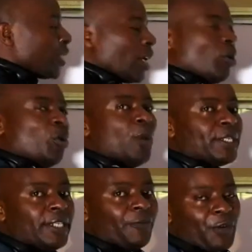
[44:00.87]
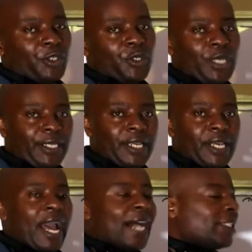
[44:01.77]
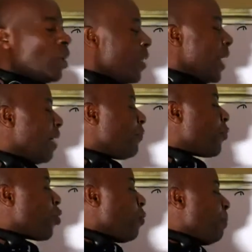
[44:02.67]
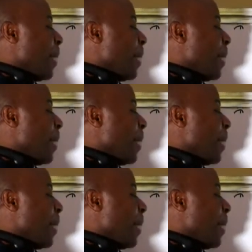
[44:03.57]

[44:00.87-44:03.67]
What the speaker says: always differentiate. And then we have from